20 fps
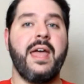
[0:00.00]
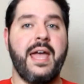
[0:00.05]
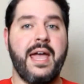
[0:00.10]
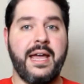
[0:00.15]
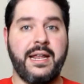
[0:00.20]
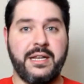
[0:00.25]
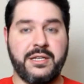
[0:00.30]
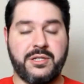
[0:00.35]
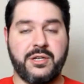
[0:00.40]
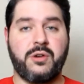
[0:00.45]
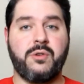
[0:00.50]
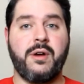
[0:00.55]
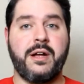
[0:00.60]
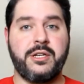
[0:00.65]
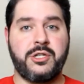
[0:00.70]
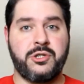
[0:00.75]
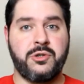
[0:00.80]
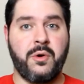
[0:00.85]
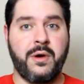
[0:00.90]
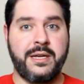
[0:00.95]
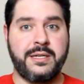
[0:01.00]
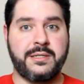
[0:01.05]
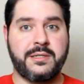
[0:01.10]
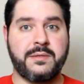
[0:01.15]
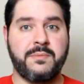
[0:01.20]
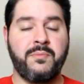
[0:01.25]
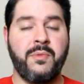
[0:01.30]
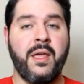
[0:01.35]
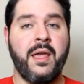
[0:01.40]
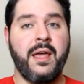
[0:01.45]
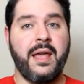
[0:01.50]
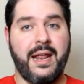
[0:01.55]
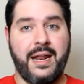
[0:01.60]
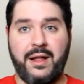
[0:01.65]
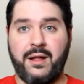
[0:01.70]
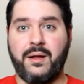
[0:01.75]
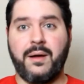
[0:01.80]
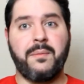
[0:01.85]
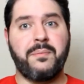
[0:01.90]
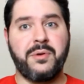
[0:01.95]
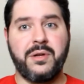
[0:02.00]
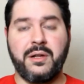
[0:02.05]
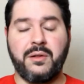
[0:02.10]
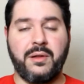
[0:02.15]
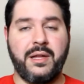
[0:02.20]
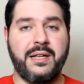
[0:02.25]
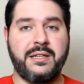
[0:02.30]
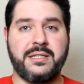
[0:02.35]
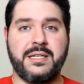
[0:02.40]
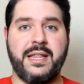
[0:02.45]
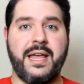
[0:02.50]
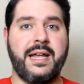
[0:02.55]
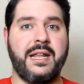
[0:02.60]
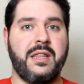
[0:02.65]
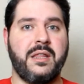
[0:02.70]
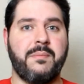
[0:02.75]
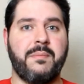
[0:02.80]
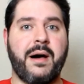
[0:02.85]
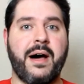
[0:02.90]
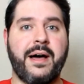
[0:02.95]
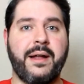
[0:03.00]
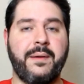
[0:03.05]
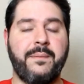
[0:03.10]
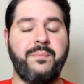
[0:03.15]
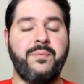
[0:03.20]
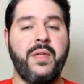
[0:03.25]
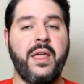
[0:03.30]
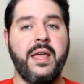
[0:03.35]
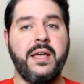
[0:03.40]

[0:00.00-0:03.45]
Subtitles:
and it's a great choice. And I'll put a link to that in the bottom.